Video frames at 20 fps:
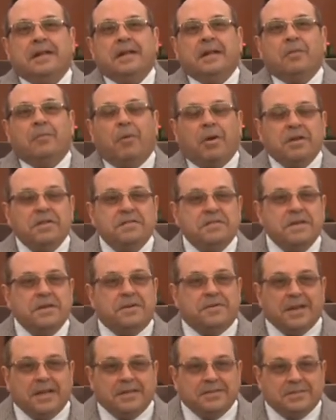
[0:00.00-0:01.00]
What is
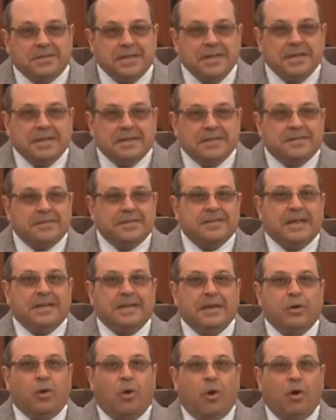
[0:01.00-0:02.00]
interesting is that
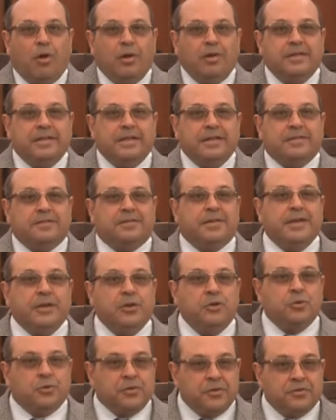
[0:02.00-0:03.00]
in all these three
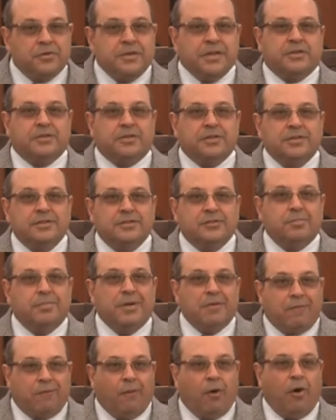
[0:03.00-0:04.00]
jurisdictions,
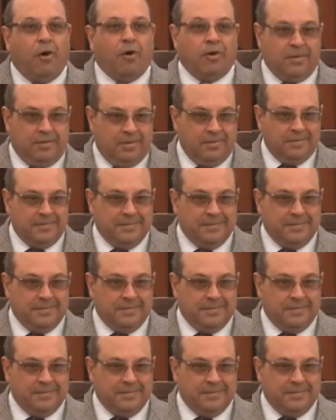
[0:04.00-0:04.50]
before